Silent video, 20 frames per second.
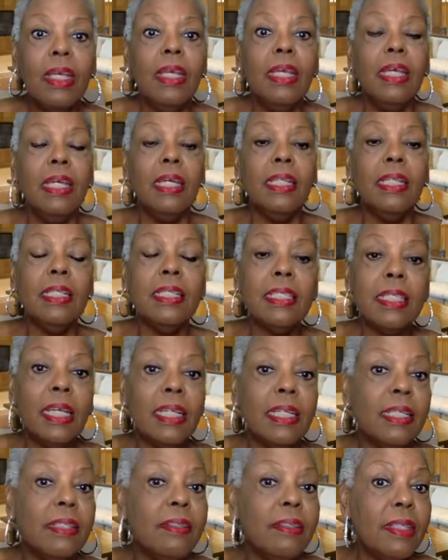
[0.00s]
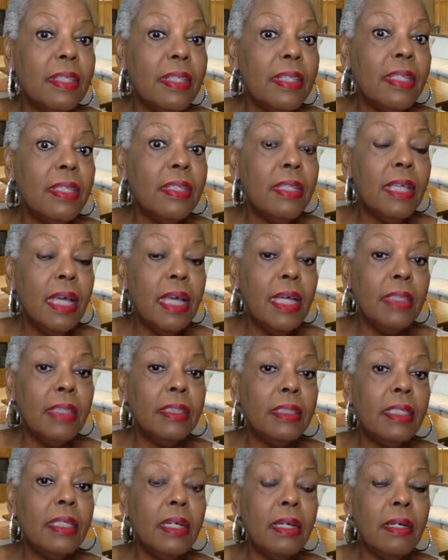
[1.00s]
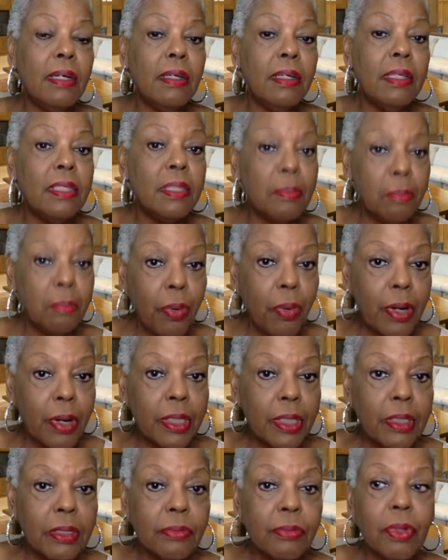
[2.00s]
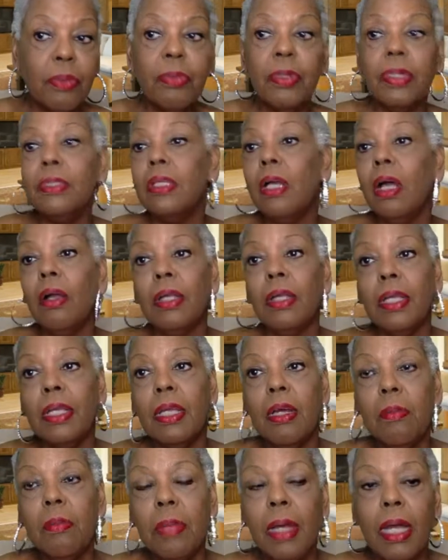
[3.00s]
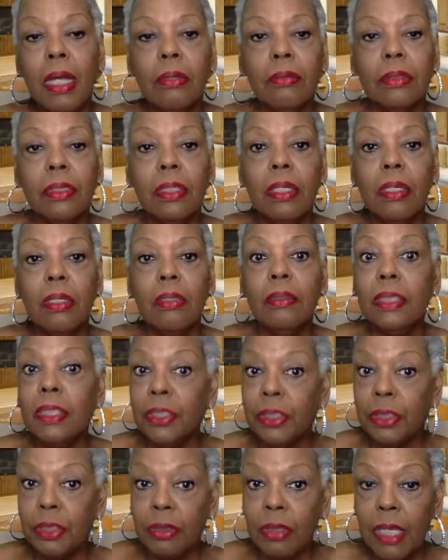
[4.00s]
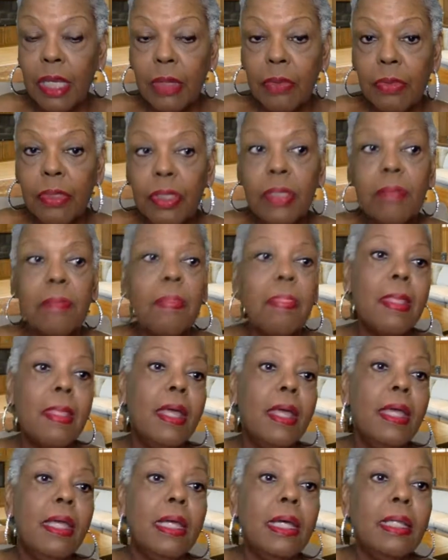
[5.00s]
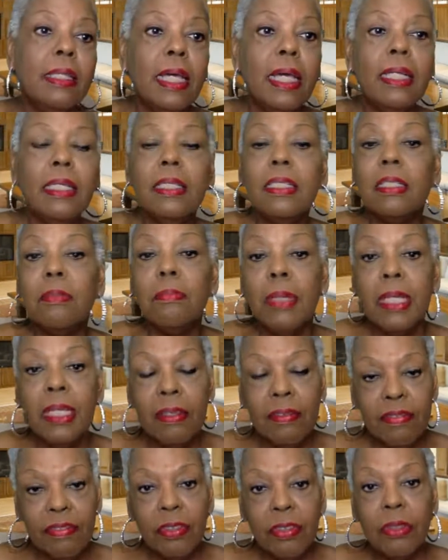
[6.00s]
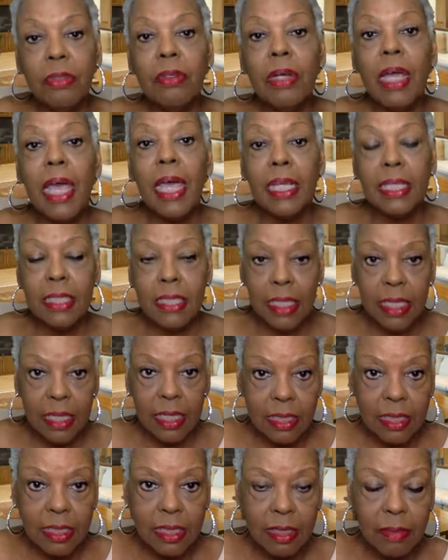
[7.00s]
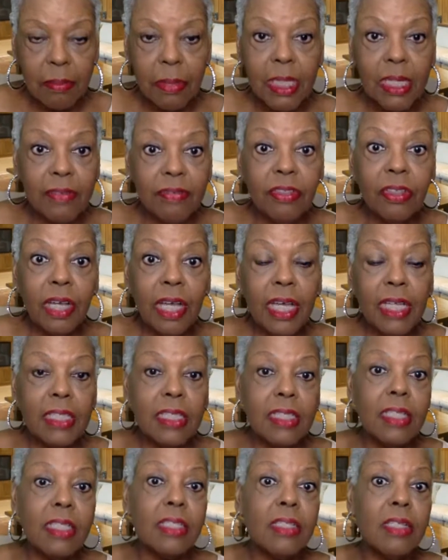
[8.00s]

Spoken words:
And the second thing that is important when we're talking about digital equity, and that is meaningful access. Meaningful access.